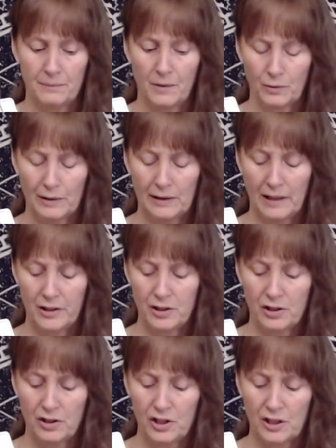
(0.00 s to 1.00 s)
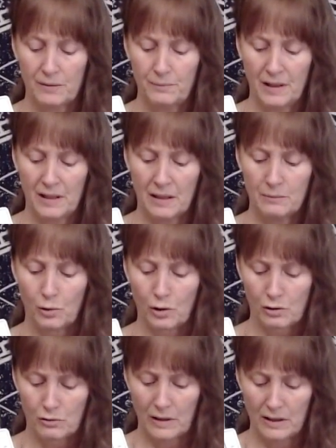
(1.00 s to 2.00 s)
relationship become more
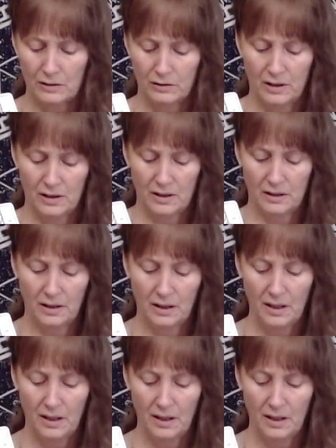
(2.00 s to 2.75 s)
grounded.